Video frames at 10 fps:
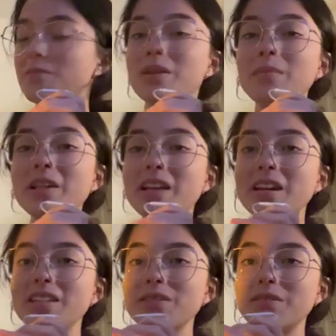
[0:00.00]
but I'm
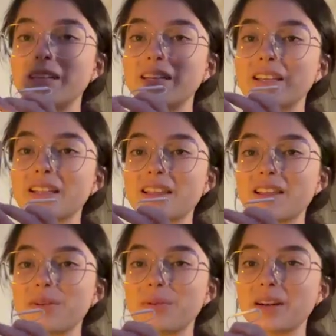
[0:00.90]
excited to read it and
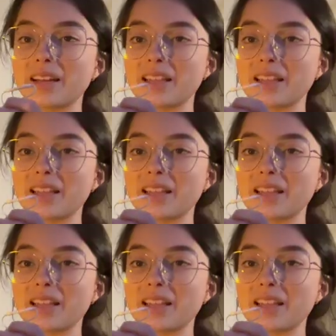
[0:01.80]
see what I